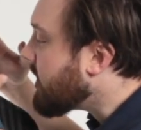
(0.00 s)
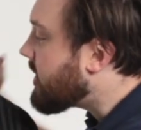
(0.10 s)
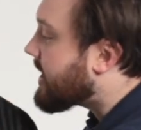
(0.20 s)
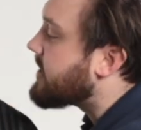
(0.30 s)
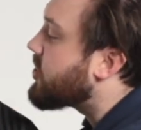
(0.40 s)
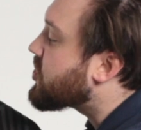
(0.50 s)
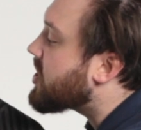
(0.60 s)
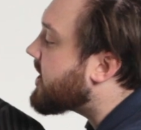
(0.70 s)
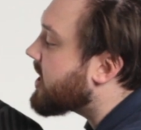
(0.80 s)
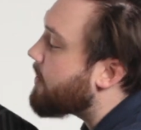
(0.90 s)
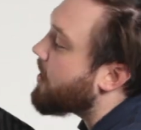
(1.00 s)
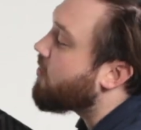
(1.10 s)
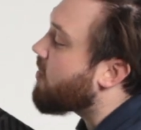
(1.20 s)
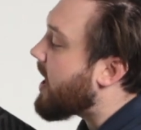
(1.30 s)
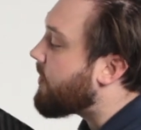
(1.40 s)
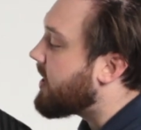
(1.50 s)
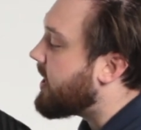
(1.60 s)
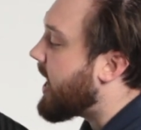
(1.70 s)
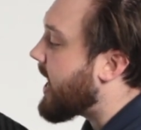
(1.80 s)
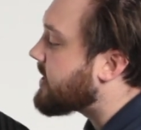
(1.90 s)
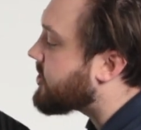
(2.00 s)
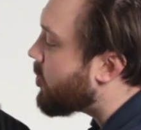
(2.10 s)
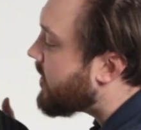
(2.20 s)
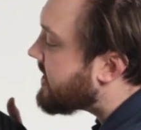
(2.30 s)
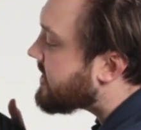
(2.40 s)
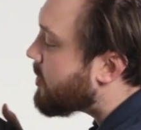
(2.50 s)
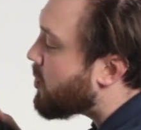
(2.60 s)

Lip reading: Okay, so starting up around the neck, so we can see